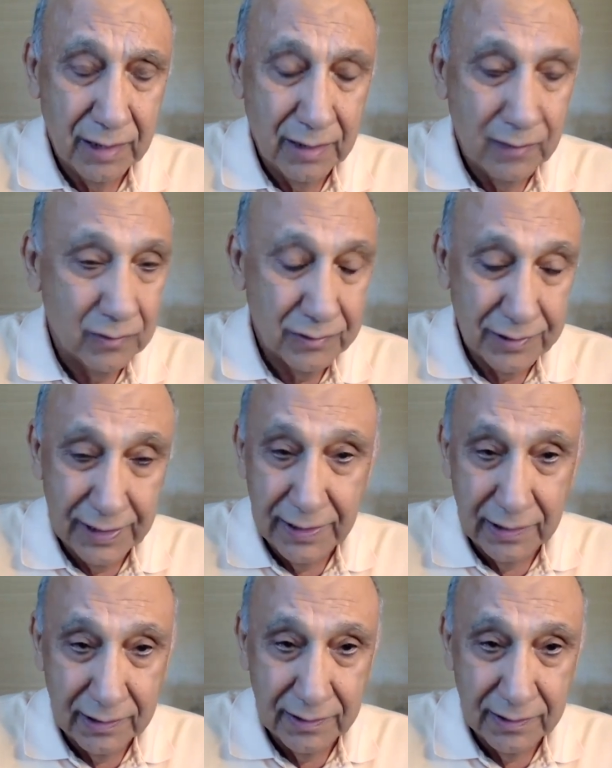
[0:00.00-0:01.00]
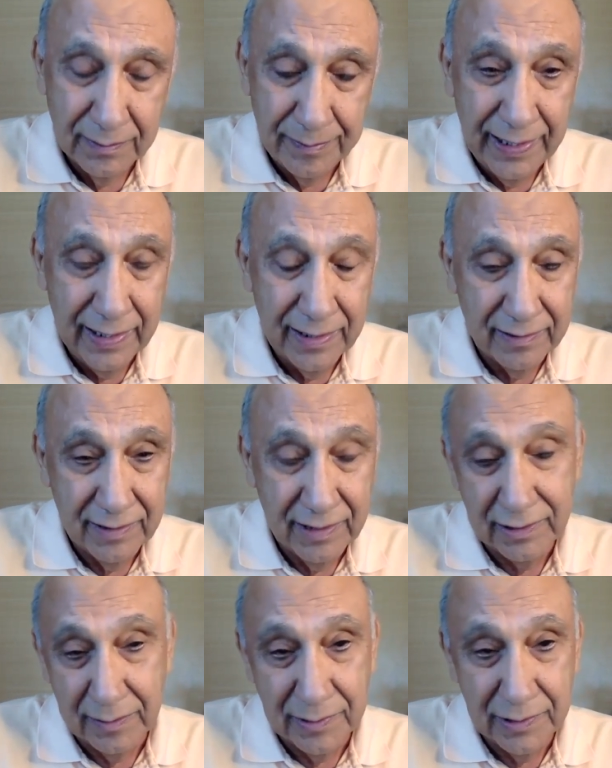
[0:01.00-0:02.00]
Our training in the path
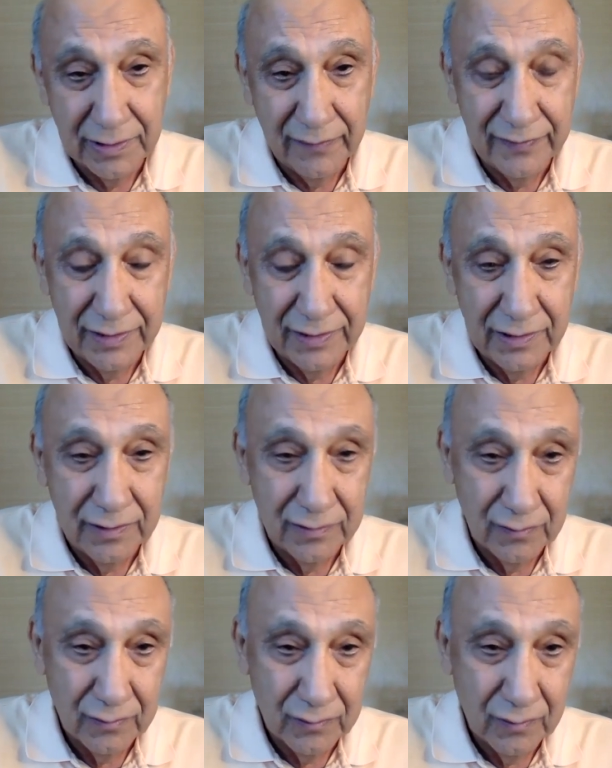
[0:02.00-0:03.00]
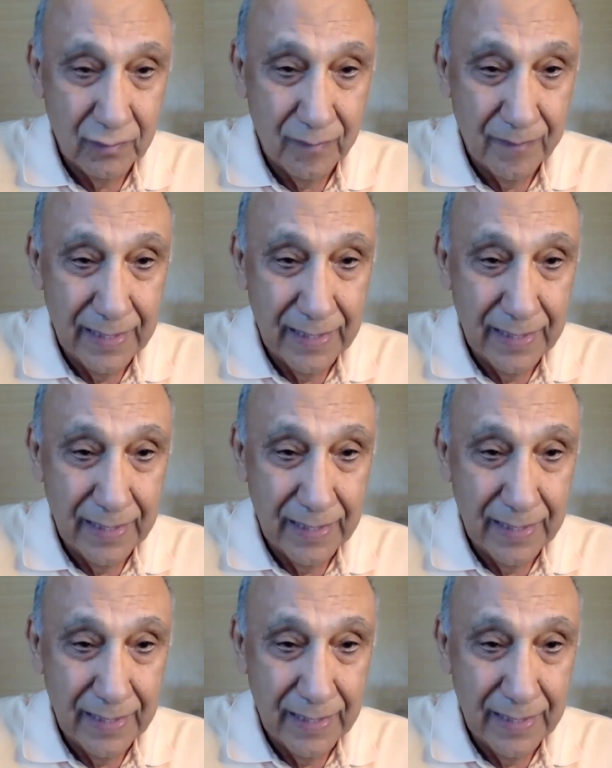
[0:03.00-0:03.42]
takes about 7 years or so.